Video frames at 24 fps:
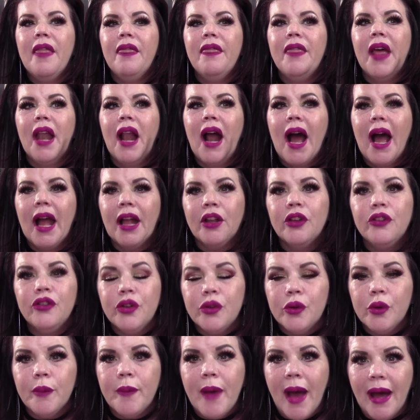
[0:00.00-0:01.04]
that I could
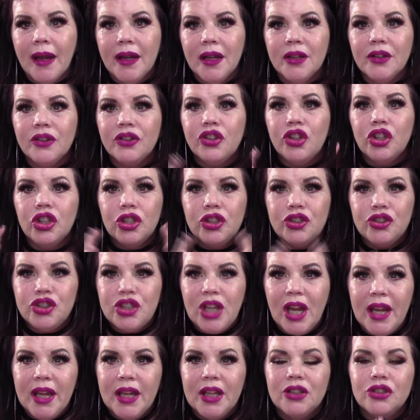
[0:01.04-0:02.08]
do about it to
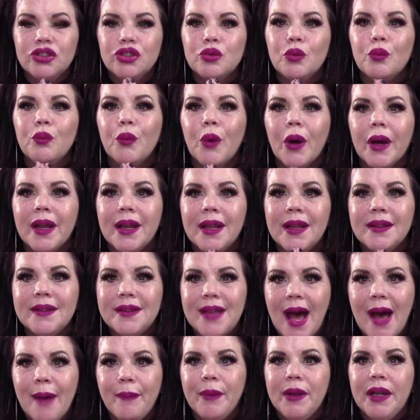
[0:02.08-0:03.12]
change what is
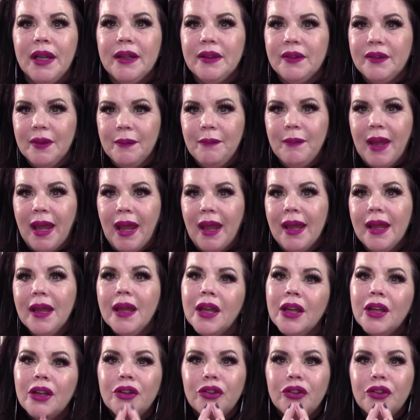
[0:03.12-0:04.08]
happening to me.